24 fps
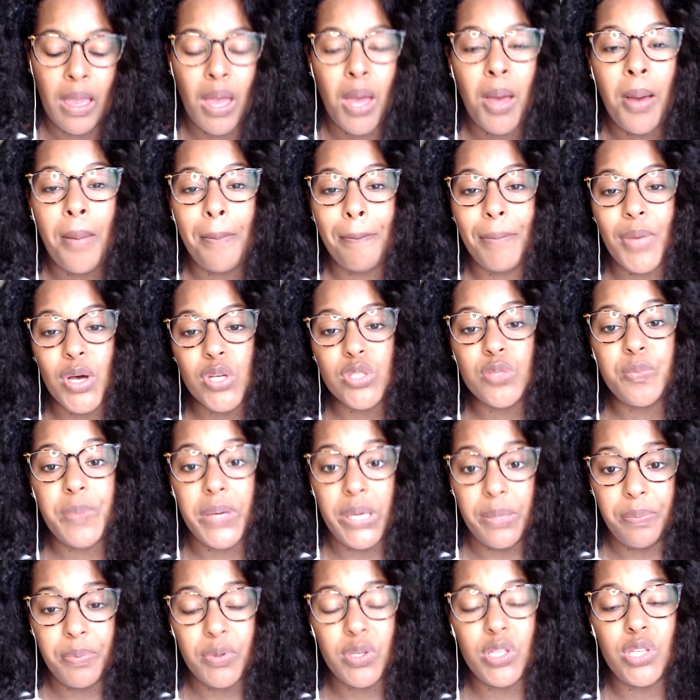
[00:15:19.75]
Most
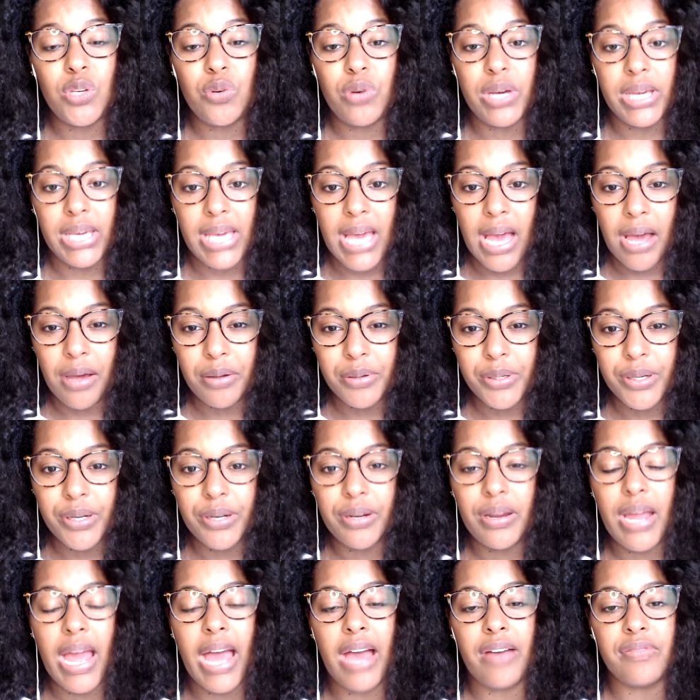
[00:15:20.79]
people you encounter
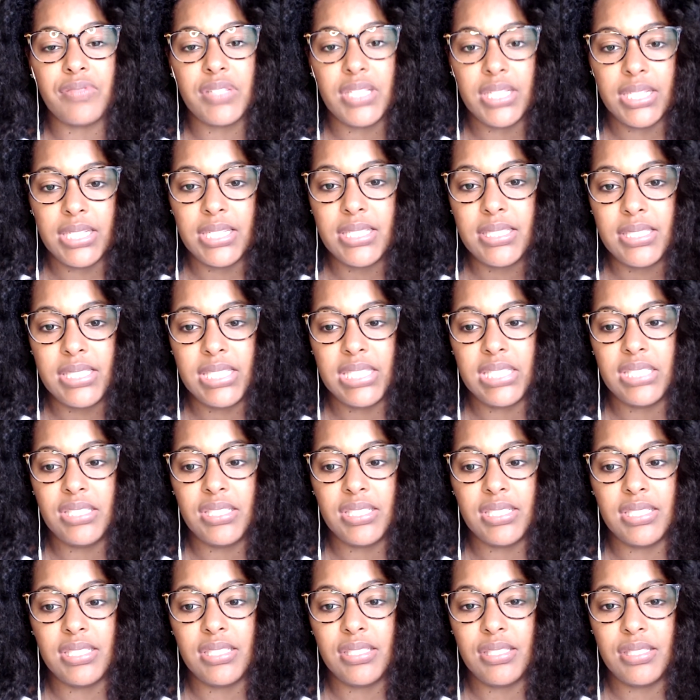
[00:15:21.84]
have good
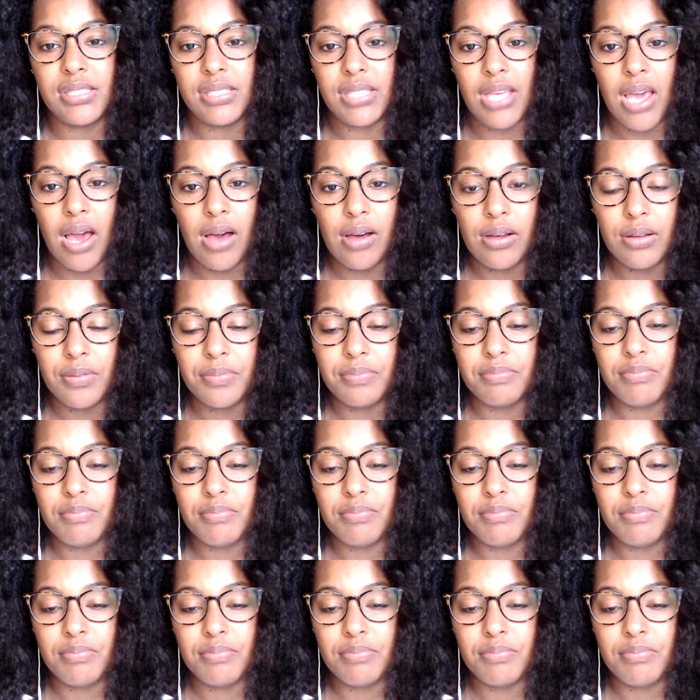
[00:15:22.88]
intentions, y'all.